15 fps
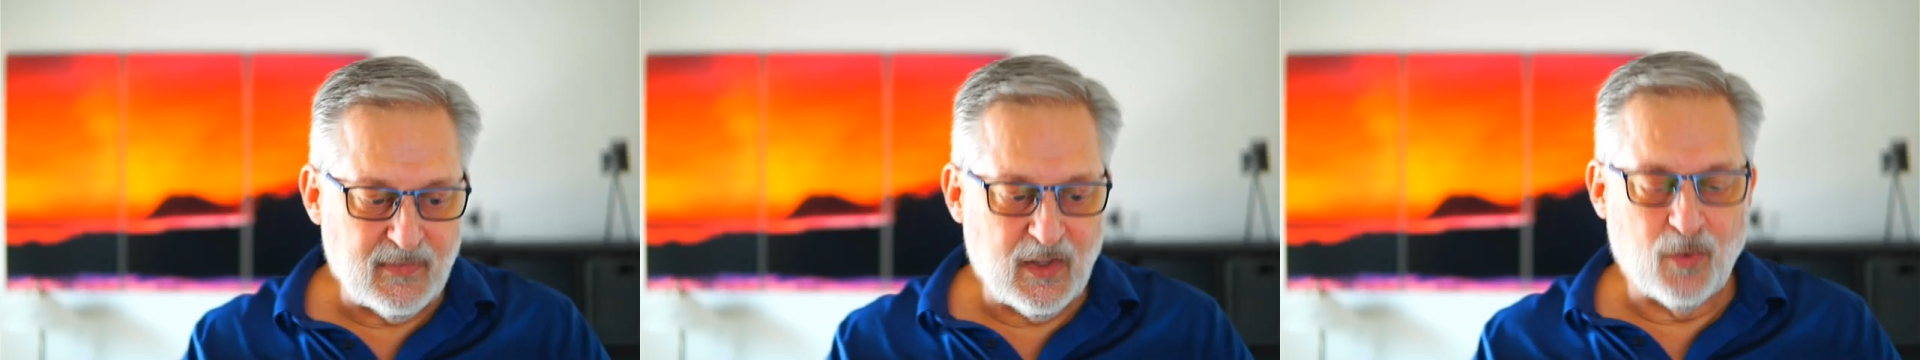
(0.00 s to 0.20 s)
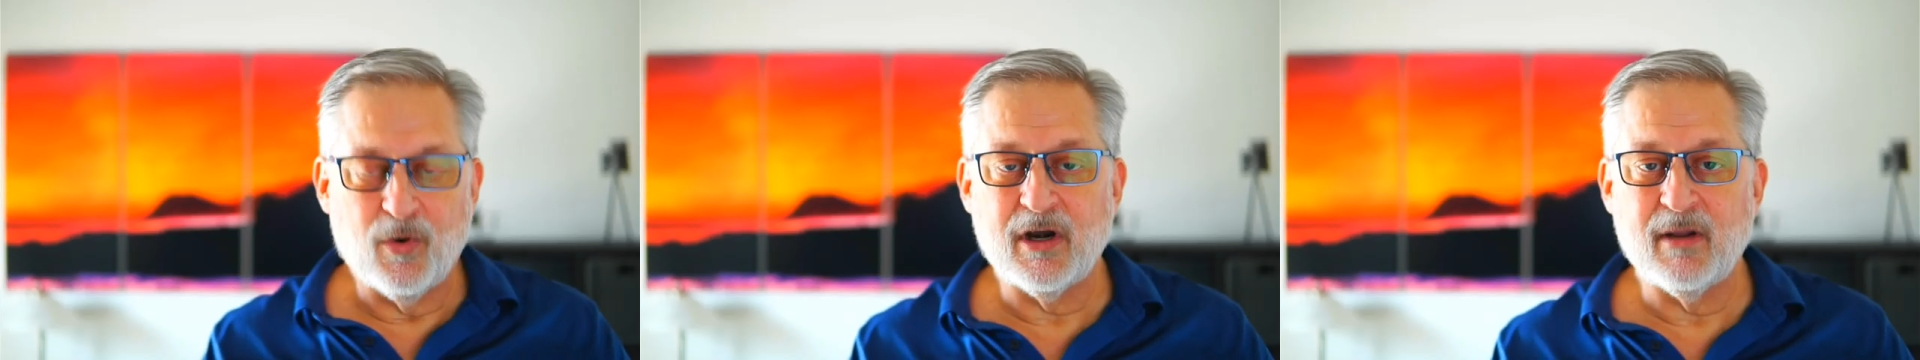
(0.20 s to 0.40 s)

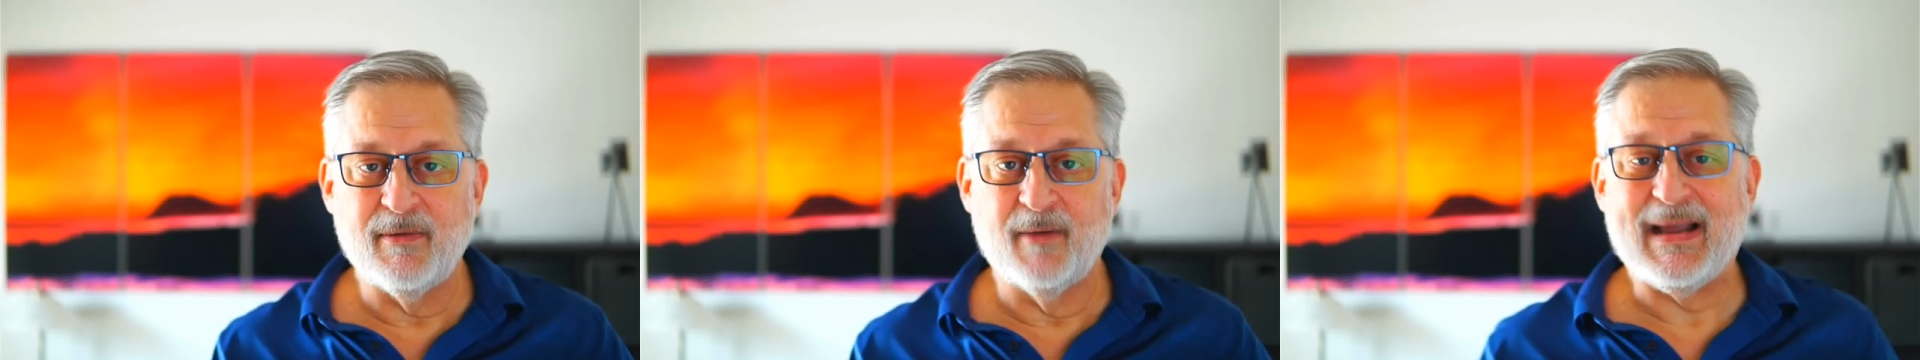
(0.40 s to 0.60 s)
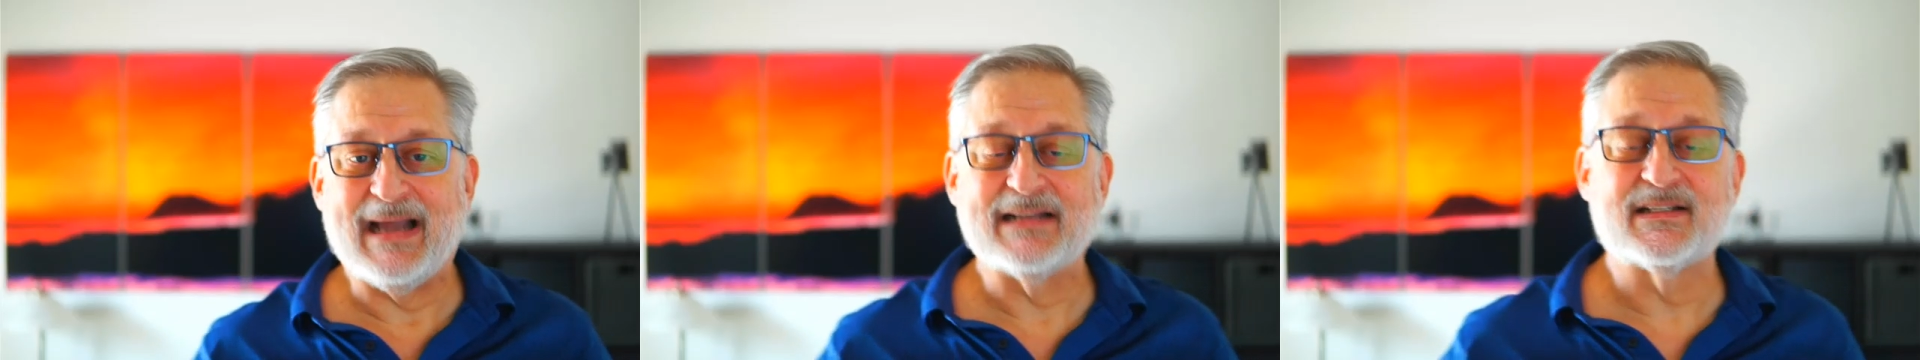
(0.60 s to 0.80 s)
what I'm
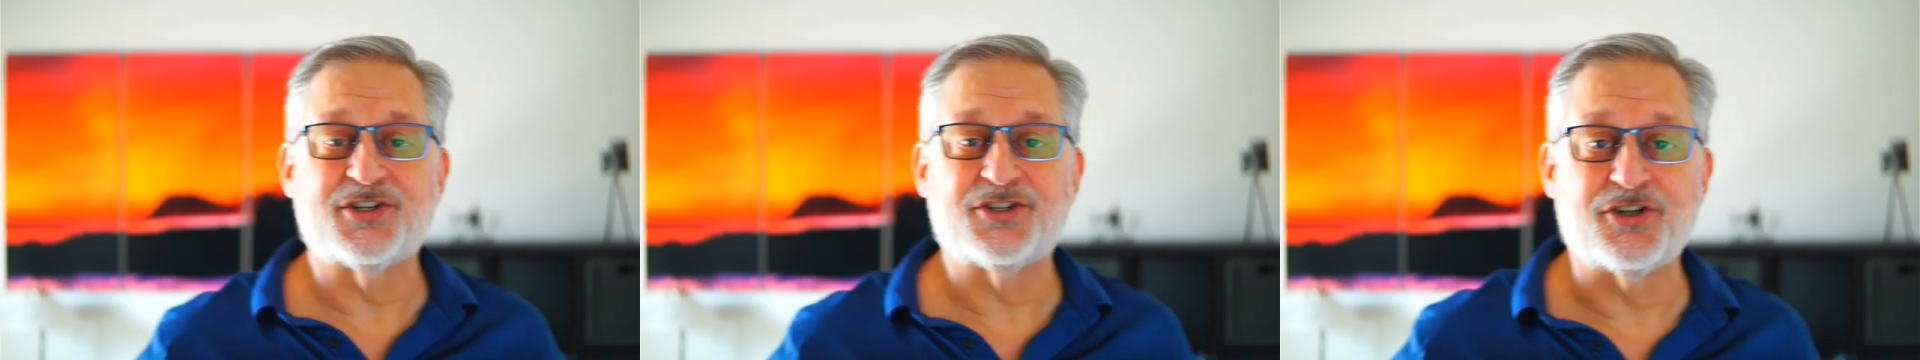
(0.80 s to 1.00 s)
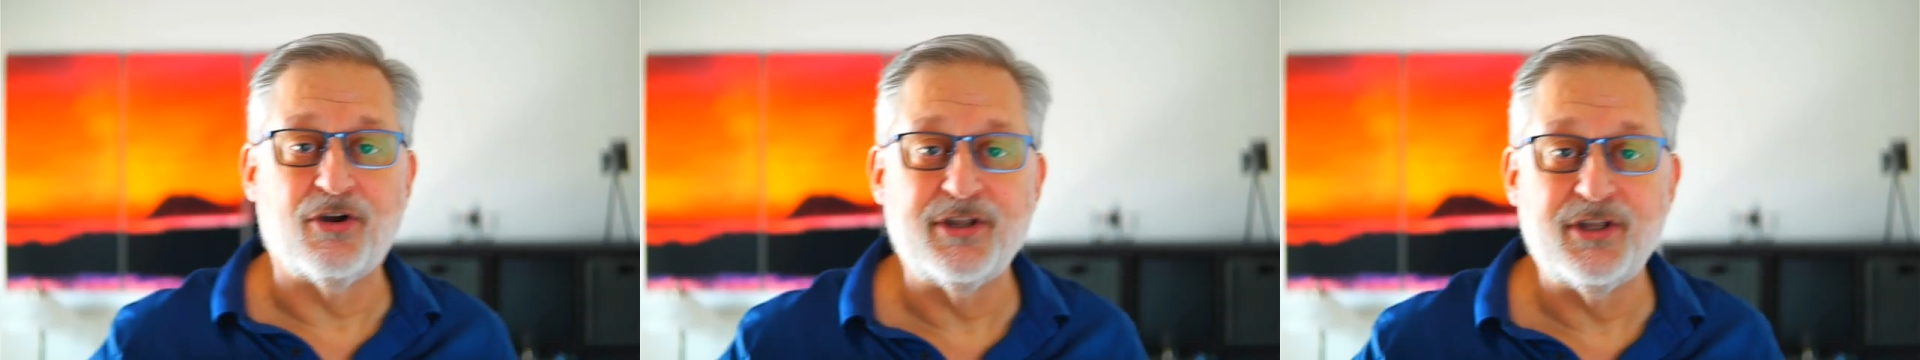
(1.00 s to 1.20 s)
about to
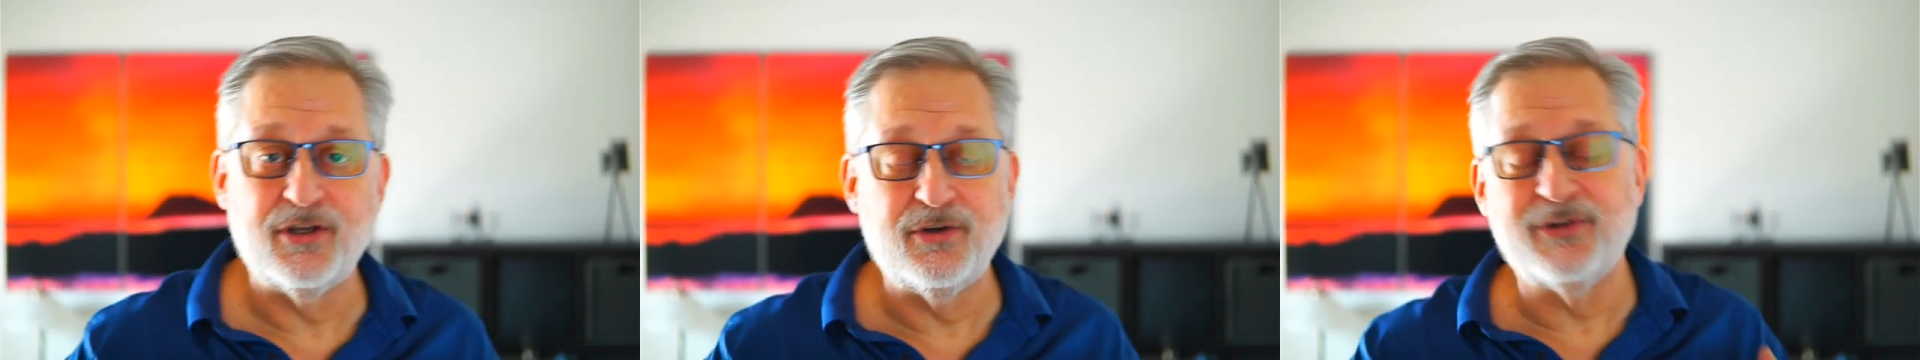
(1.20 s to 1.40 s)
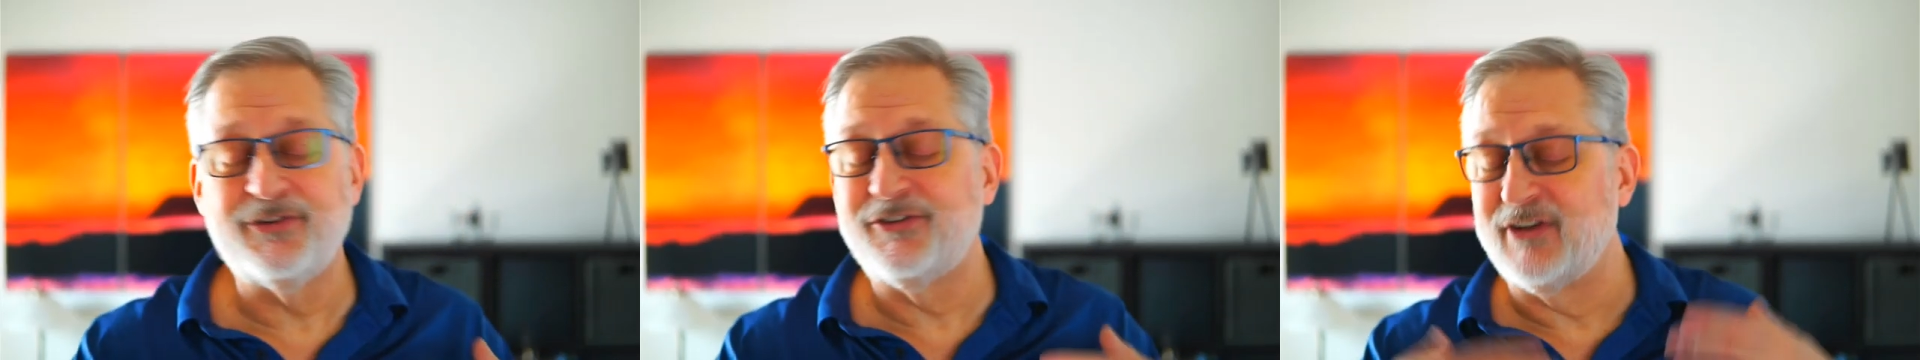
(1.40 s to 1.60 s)
show
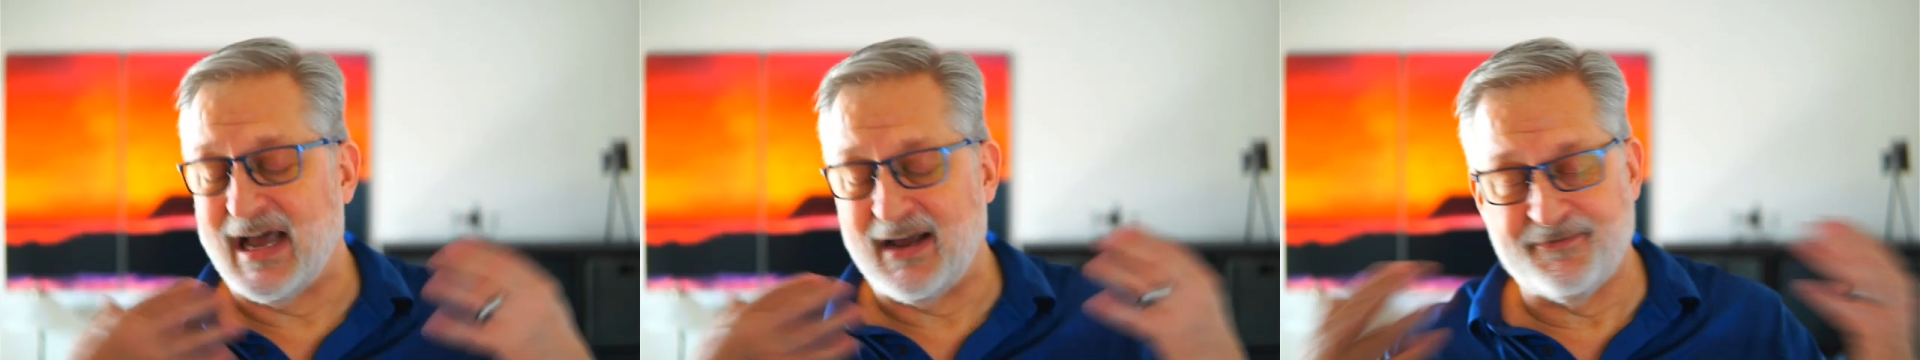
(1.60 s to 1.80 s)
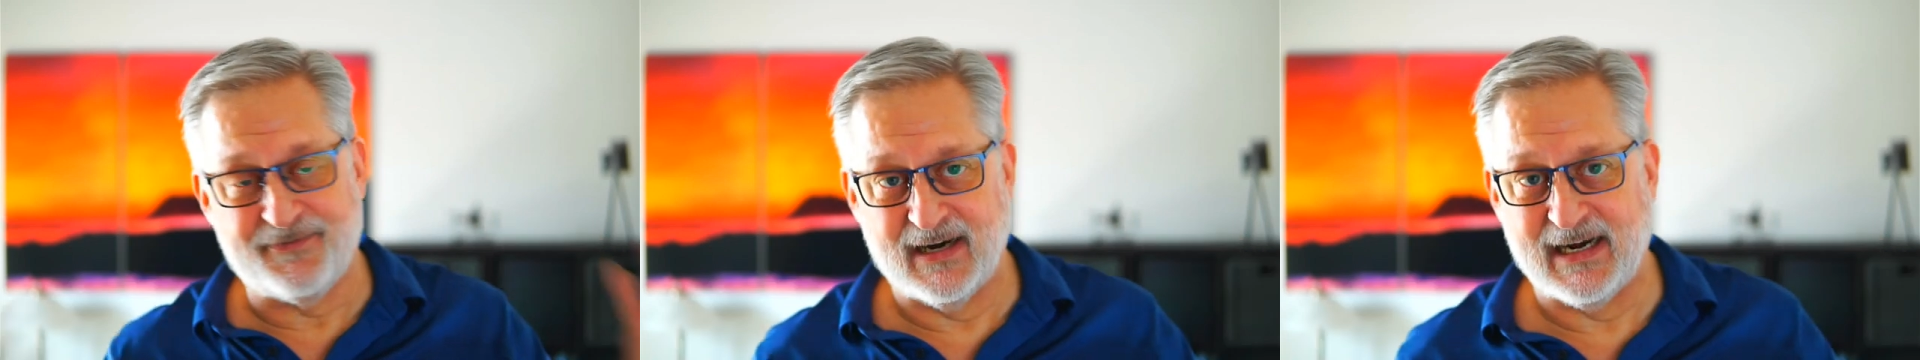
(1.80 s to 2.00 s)
you is
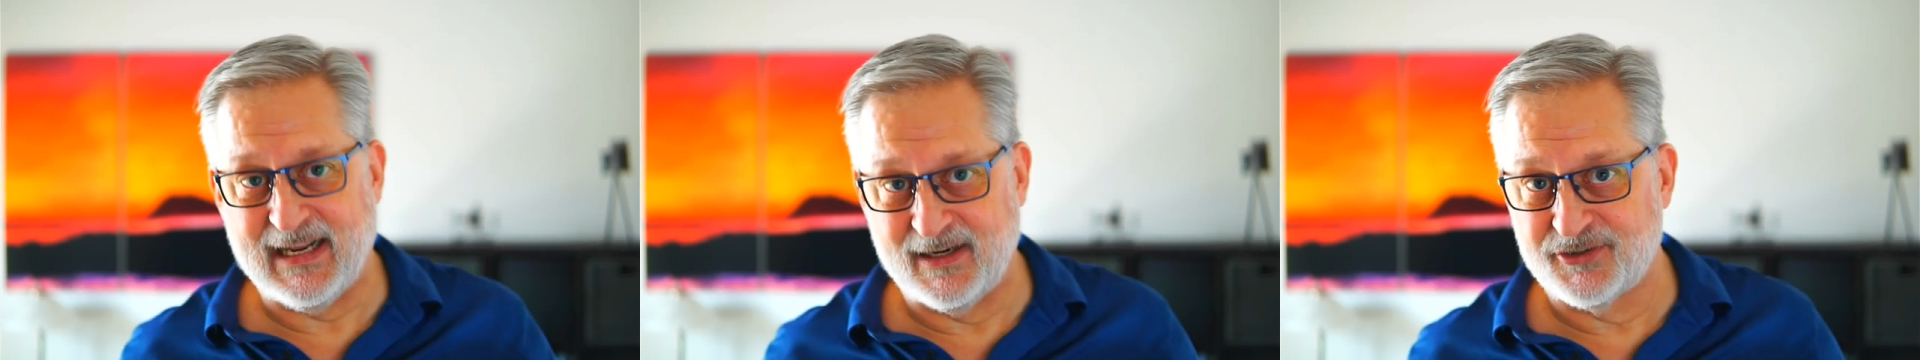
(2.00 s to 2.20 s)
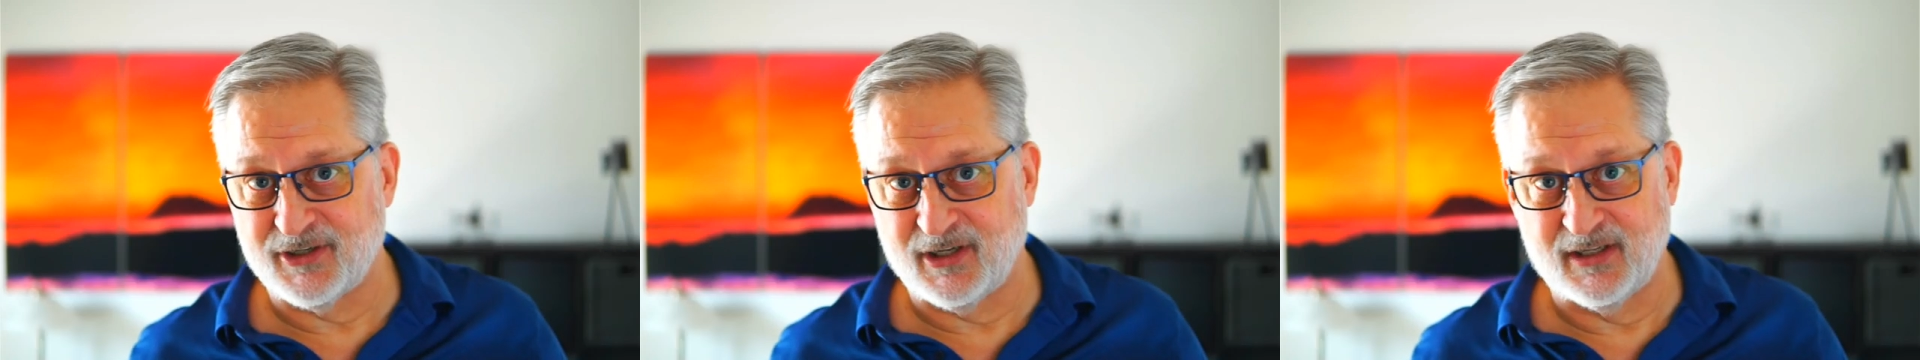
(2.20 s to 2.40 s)
not
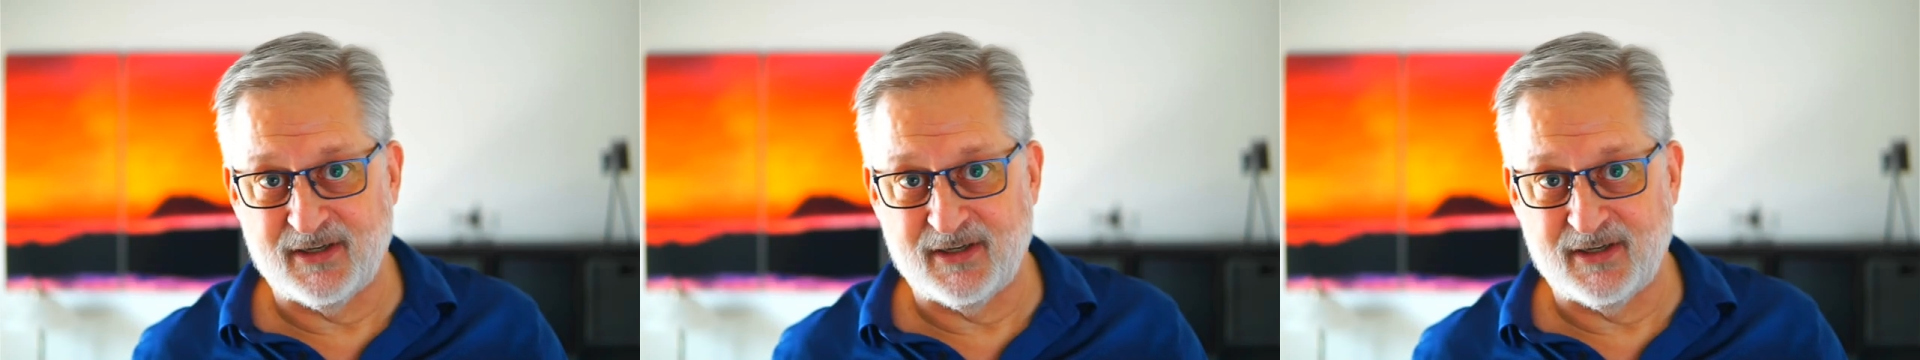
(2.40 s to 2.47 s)
financial